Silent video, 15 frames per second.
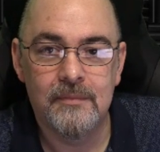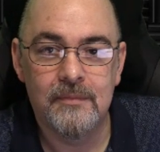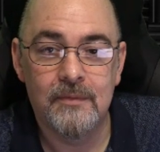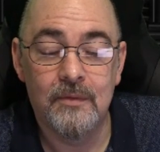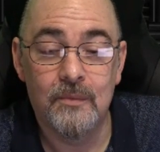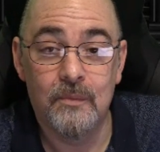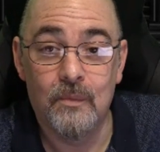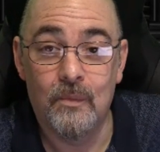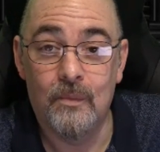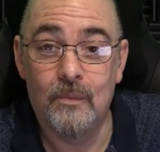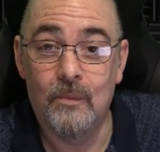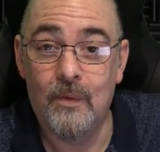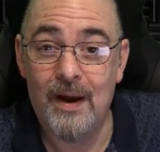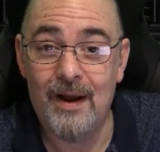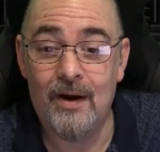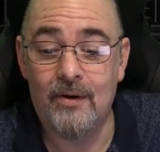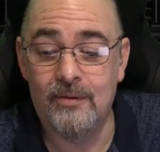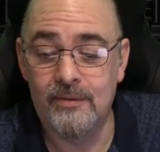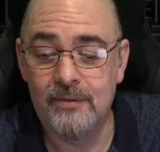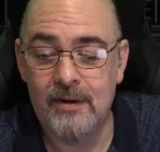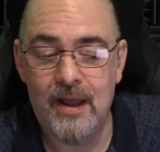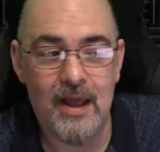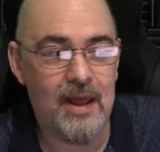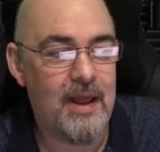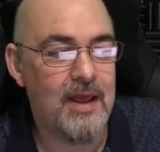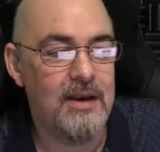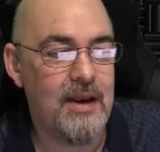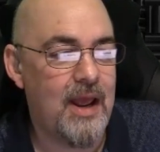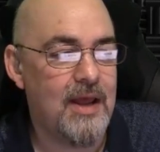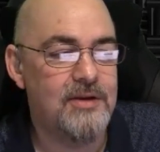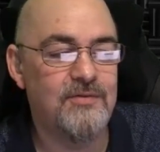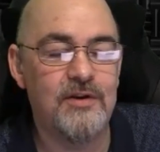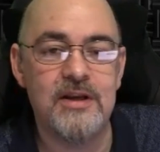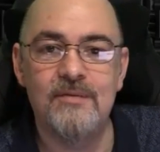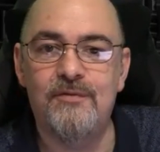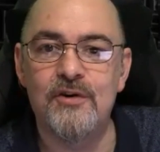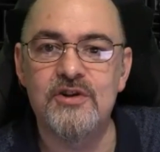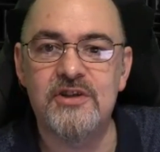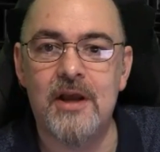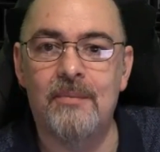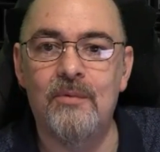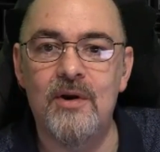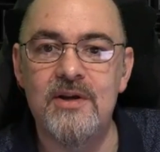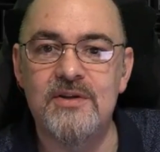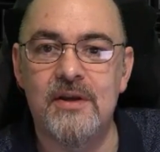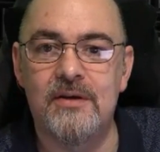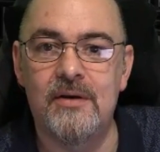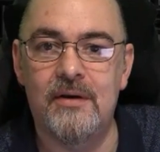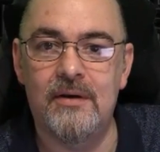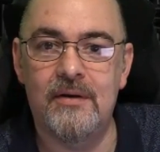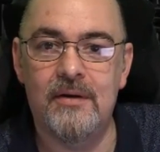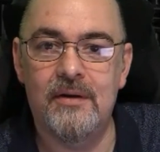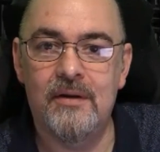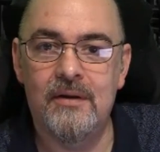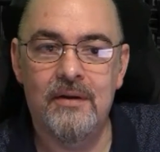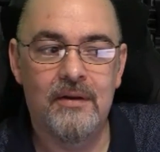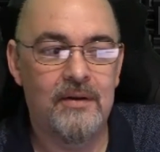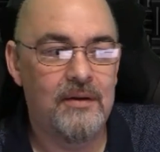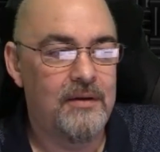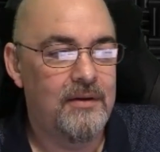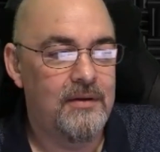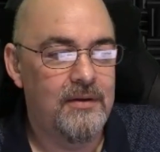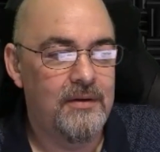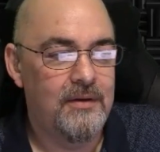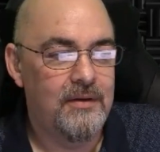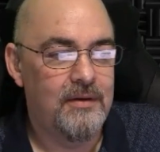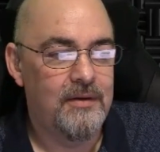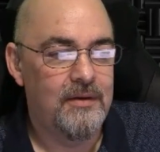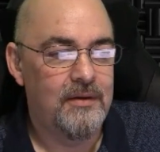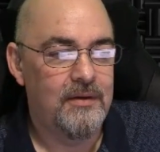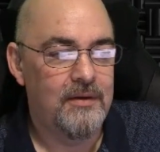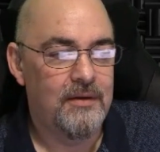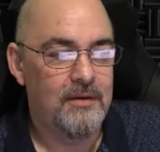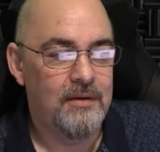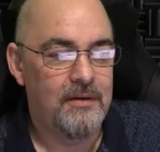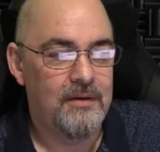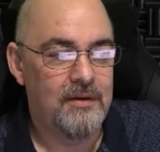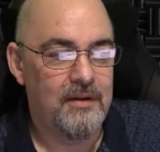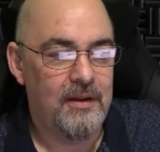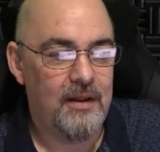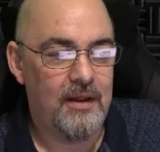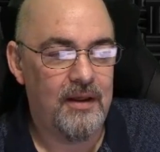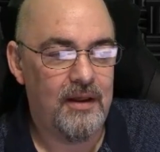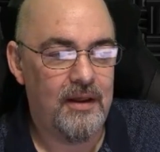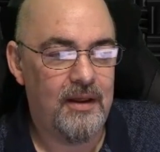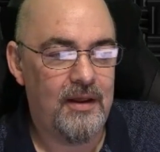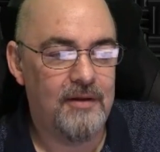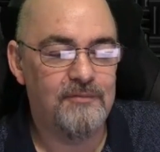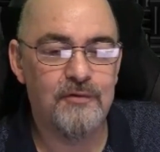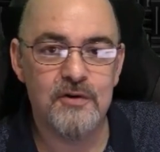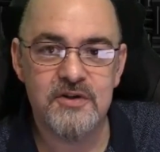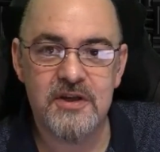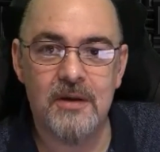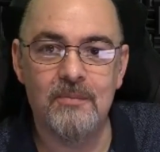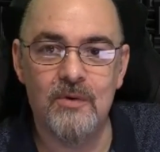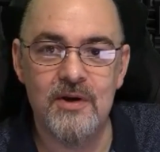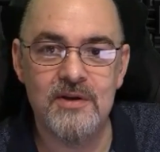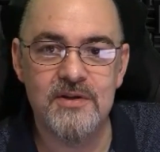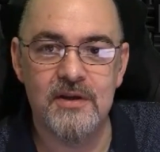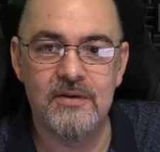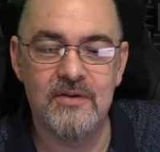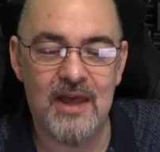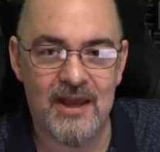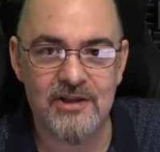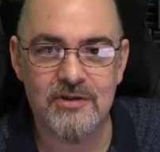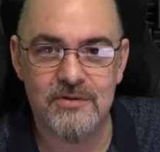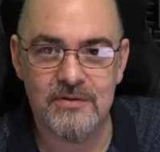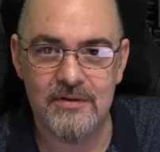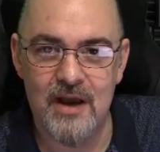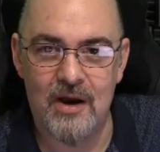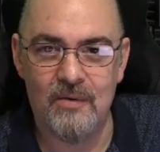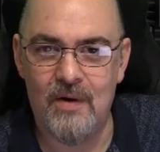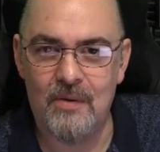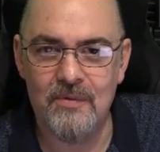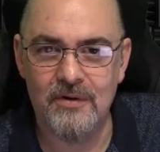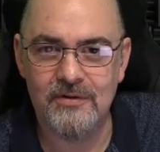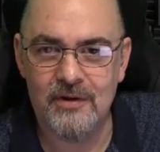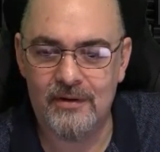Uh, wow. Uh, uh, Richard Dawkins said it was less than one tenth of 1%, but and for it, some reason, we all do probabilities.